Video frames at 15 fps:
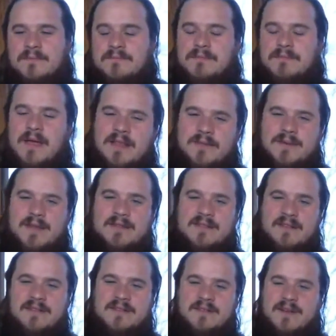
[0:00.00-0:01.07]
mainly
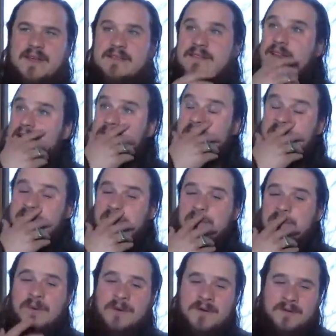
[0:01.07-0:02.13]
because it creates a lot of
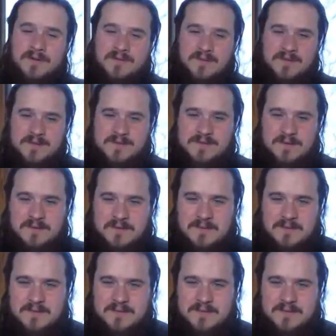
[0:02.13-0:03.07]
importance for the soul.